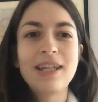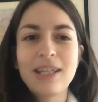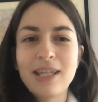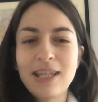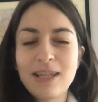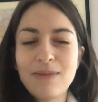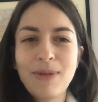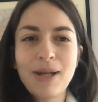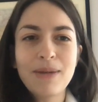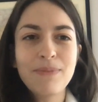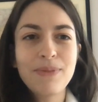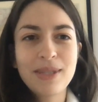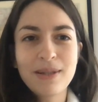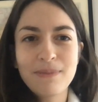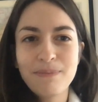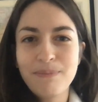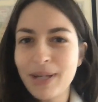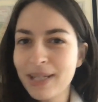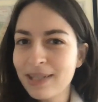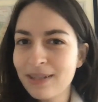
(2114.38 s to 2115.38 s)
it might be the
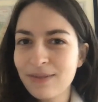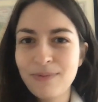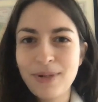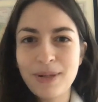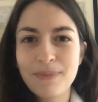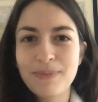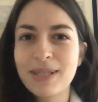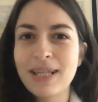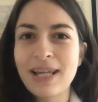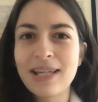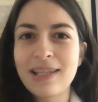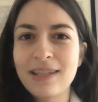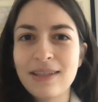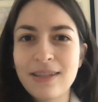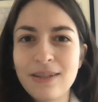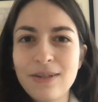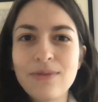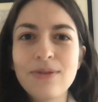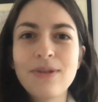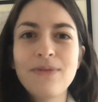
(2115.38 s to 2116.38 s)
best website in
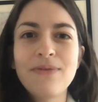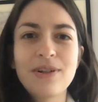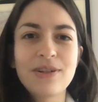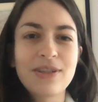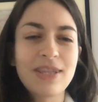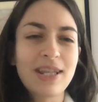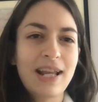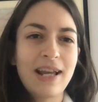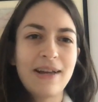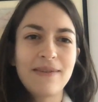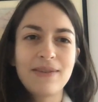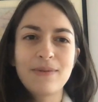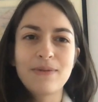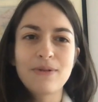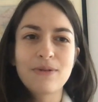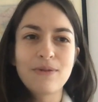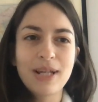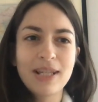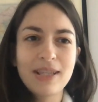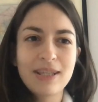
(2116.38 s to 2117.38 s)
the universe and have the
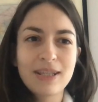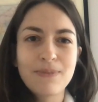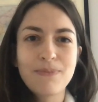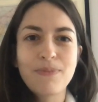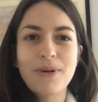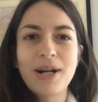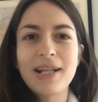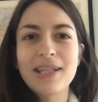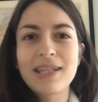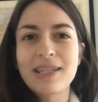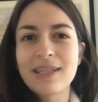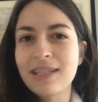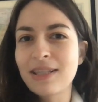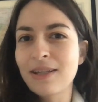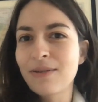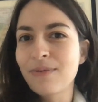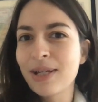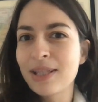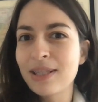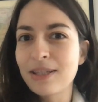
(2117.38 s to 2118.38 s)
greatest prices and the
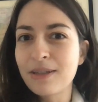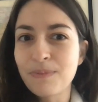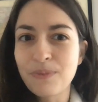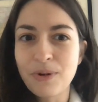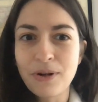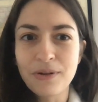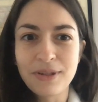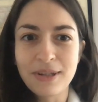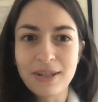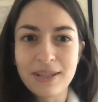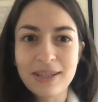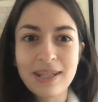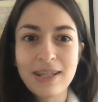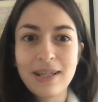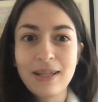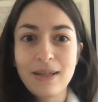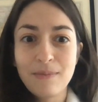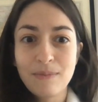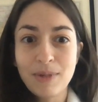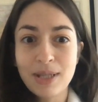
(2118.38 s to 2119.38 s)
greatest products
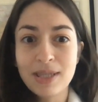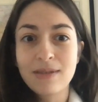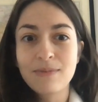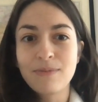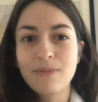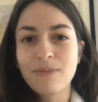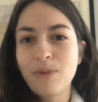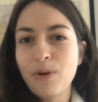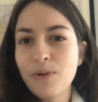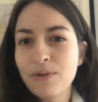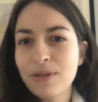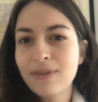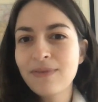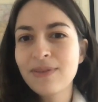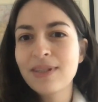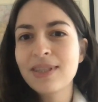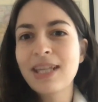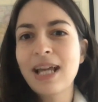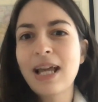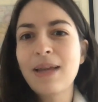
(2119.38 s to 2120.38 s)
but most of
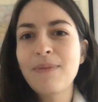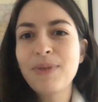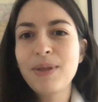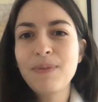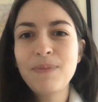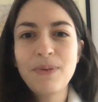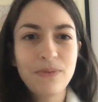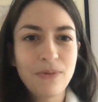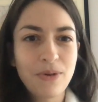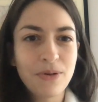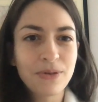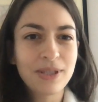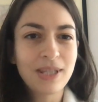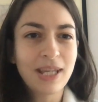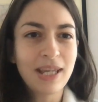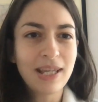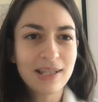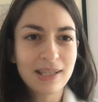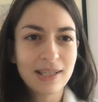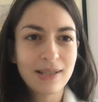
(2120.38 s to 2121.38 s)
the time, people will
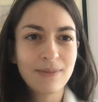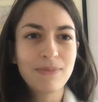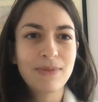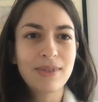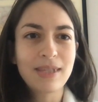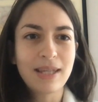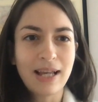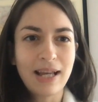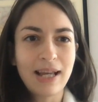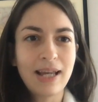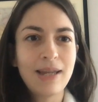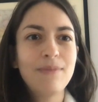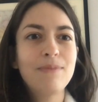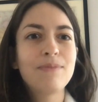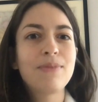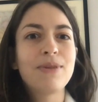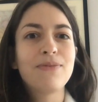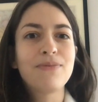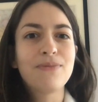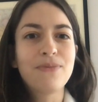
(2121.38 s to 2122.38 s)
take some time
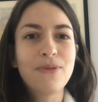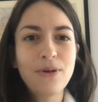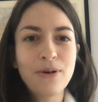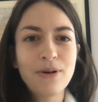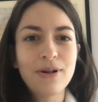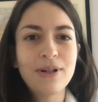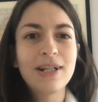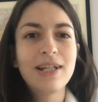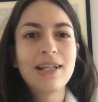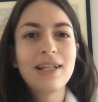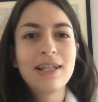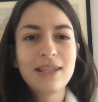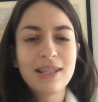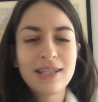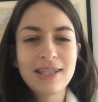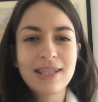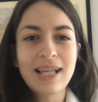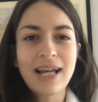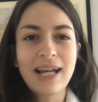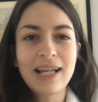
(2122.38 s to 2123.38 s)
before
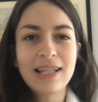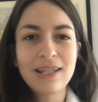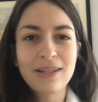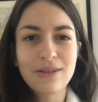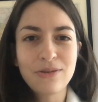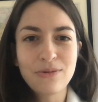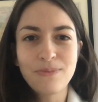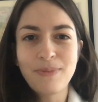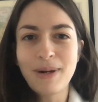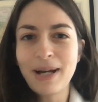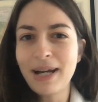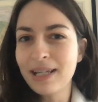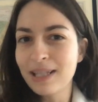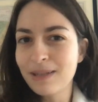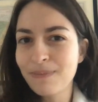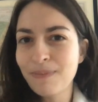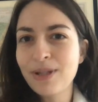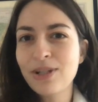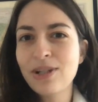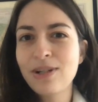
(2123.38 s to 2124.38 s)
deciding to buy,
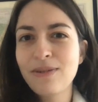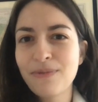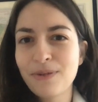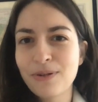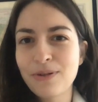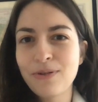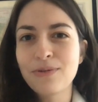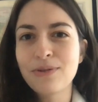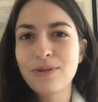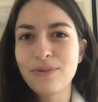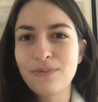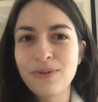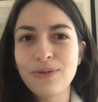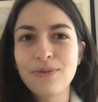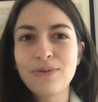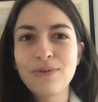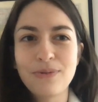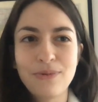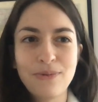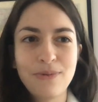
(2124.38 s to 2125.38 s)
especially for those of
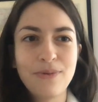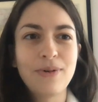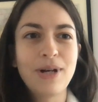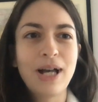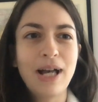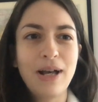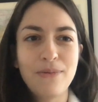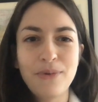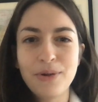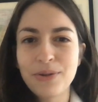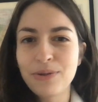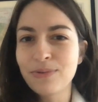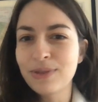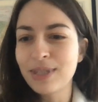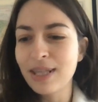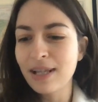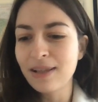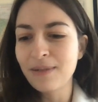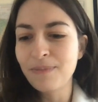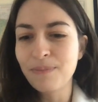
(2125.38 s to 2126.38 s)
you who uh, want to
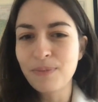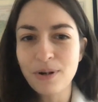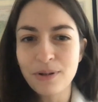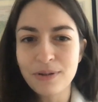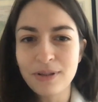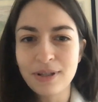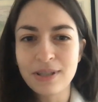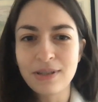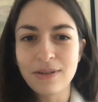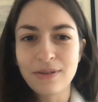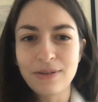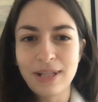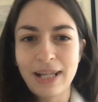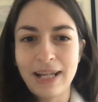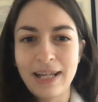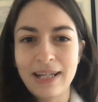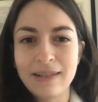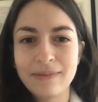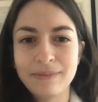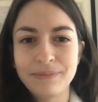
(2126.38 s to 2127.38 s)
sell a product
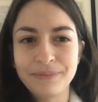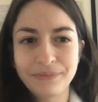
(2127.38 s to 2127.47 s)
online.